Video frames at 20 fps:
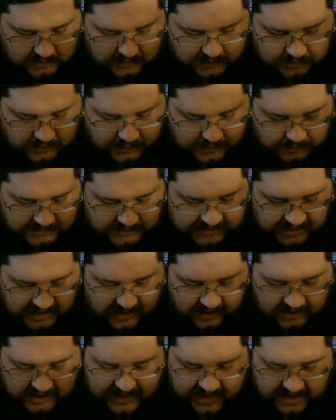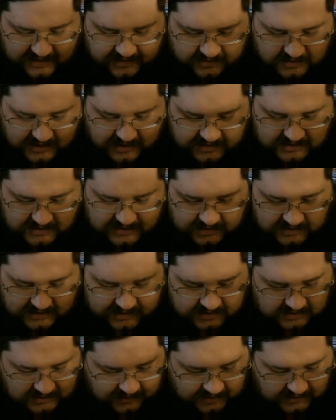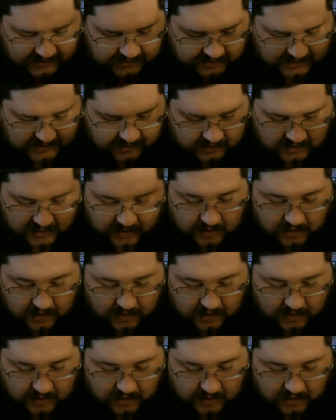to whose care he had entrusted it, declaring that